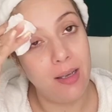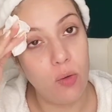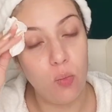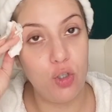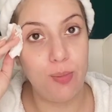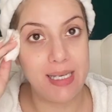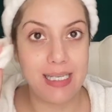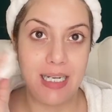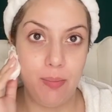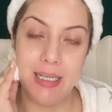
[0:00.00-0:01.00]
Which
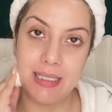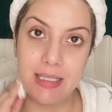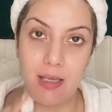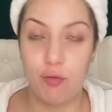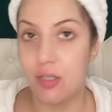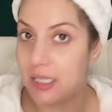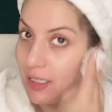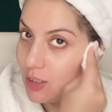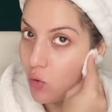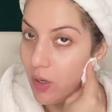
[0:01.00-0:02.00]
basically means if your skin
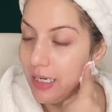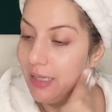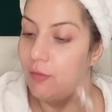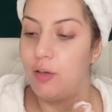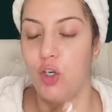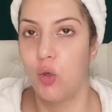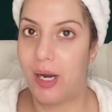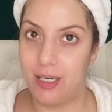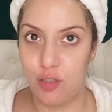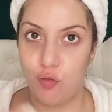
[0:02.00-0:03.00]
is oily, the video
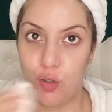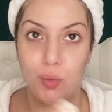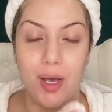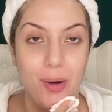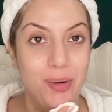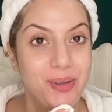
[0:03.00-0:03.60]
ends for you now.